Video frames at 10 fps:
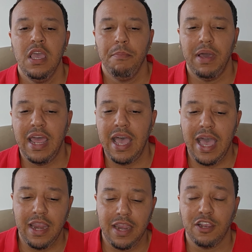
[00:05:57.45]
but
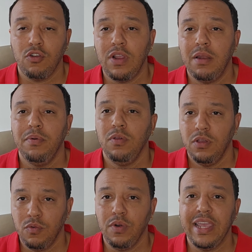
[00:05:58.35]
at incredible
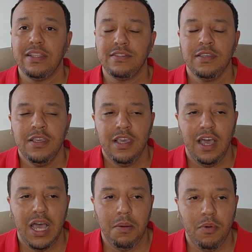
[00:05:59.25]
rates
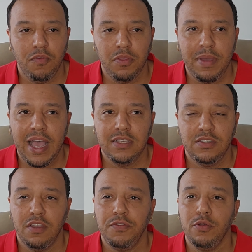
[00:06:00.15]
over the
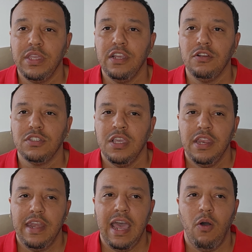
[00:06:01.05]
past few years.
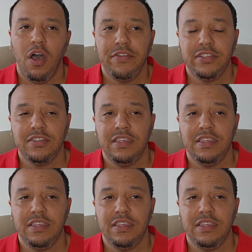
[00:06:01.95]
Now, obviously,